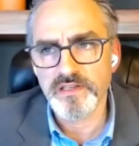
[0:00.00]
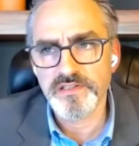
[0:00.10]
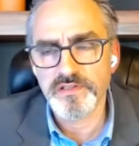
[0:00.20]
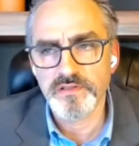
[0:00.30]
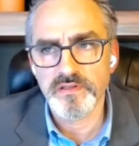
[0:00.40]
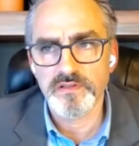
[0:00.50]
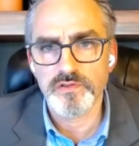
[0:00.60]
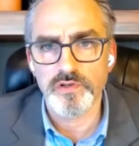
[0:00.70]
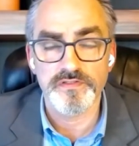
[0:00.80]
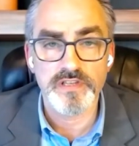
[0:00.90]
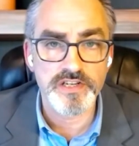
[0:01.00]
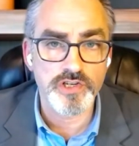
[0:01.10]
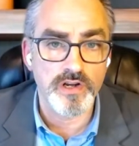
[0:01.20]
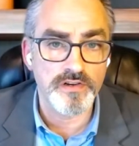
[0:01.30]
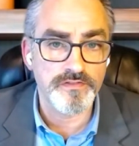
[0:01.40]
does sort of touch
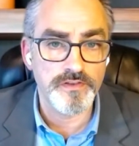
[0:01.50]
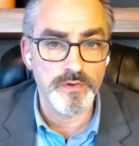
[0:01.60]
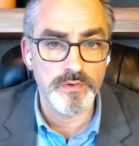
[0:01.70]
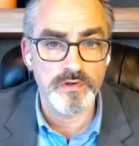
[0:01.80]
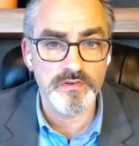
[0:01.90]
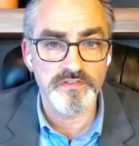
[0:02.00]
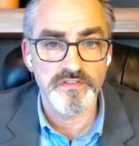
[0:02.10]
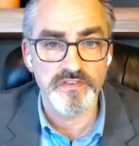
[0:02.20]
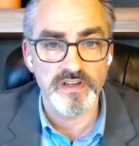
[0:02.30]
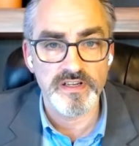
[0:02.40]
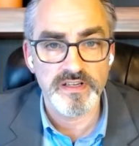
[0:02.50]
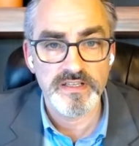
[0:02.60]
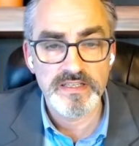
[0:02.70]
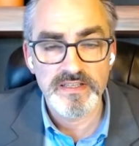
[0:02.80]
on a few of the